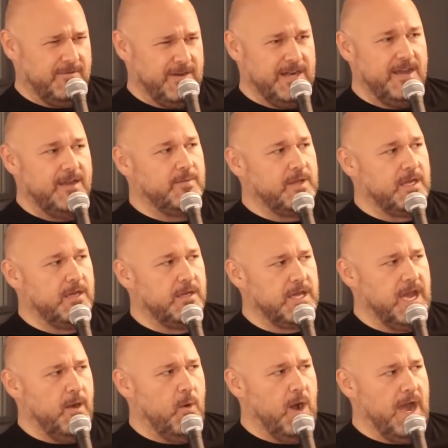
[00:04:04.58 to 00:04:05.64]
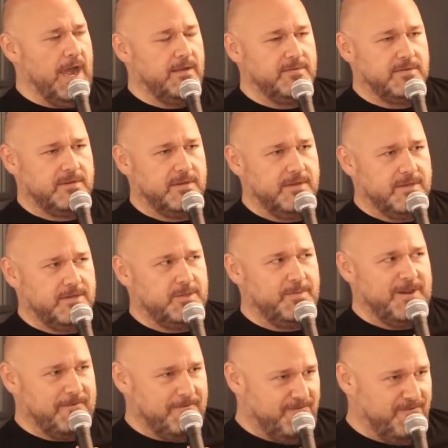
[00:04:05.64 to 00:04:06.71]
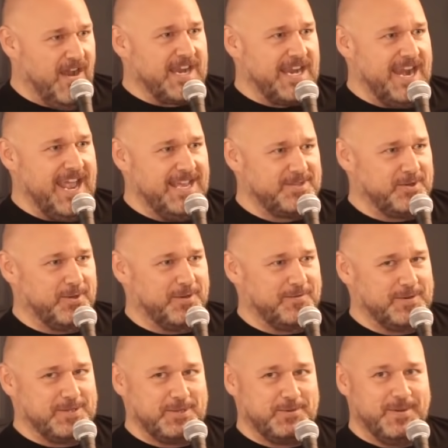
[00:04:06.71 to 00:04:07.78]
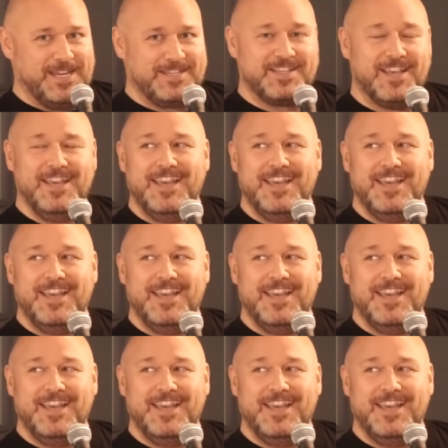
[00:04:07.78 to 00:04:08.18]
right now? I'm like, yeah, why? I'm like, you've been a fucking asshole for 2 weeks.